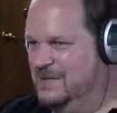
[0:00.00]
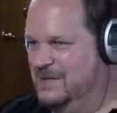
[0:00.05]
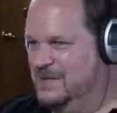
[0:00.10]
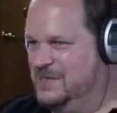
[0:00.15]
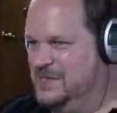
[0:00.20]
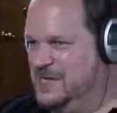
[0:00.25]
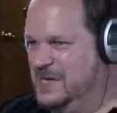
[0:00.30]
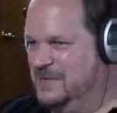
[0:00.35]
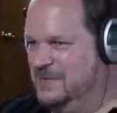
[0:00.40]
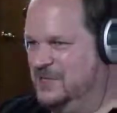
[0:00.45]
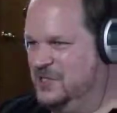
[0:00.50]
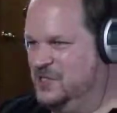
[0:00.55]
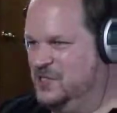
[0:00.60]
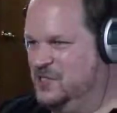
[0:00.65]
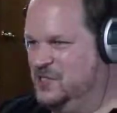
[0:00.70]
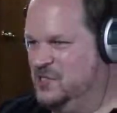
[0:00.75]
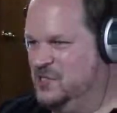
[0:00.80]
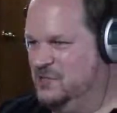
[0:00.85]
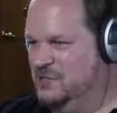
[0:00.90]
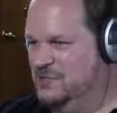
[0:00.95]

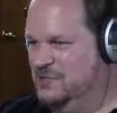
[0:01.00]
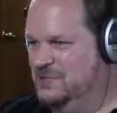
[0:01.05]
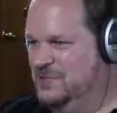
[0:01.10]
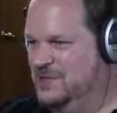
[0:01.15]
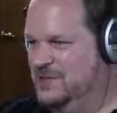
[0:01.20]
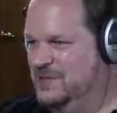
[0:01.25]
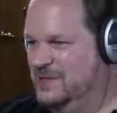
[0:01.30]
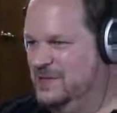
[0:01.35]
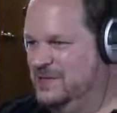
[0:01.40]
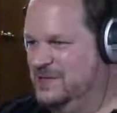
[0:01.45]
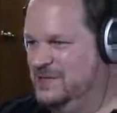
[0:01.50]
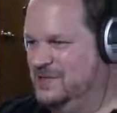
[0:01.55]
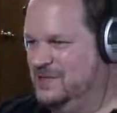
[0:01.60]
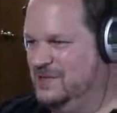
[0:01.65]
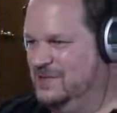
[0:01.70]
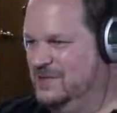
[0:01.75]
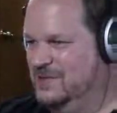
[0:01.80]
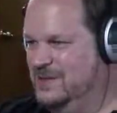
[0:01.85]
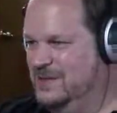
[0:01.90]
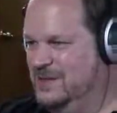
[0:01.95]
damages you.
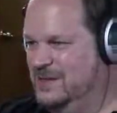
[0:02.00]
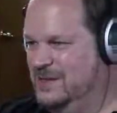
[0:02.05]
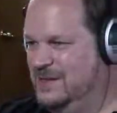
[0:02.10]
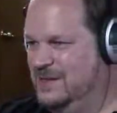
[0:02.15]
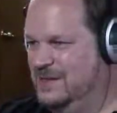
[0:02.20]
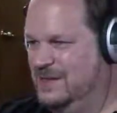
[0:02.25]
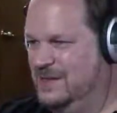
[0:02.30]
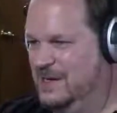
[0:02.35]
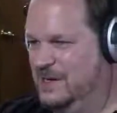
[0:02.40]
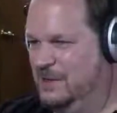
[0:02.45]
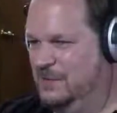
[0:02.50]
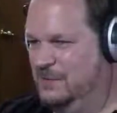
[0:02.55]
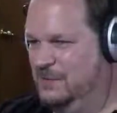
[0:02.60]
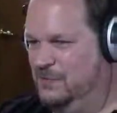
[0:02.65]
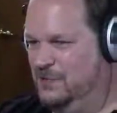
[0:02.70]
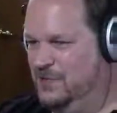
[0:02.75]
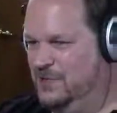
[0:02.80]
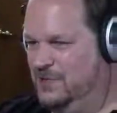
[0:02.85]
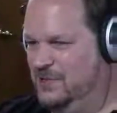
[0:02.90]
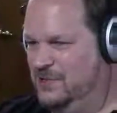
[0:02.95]
So, gotta
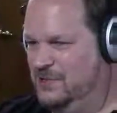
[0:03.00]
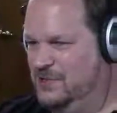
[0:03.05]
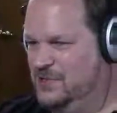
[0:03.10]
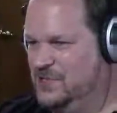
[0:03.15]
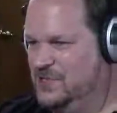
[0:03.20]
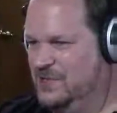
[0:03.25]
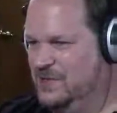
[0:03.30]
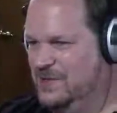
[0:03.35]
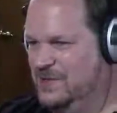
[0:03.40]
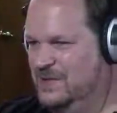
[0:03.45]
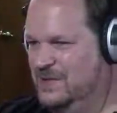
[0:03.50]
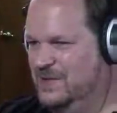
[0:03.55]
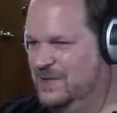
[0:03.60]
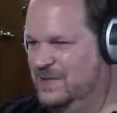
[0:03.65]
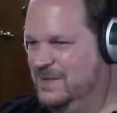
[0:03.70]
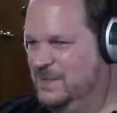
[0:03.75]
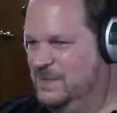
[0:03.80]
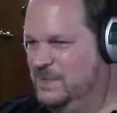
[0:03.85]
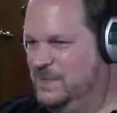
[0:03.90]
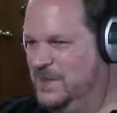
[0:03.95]
avoid those.
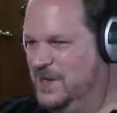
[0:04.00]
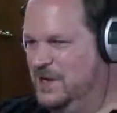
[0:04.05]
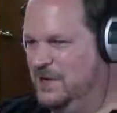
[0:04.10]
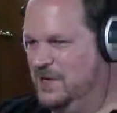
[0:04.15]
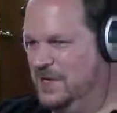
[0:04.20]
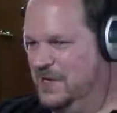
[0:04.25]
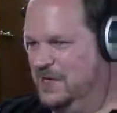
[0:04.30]
Okay,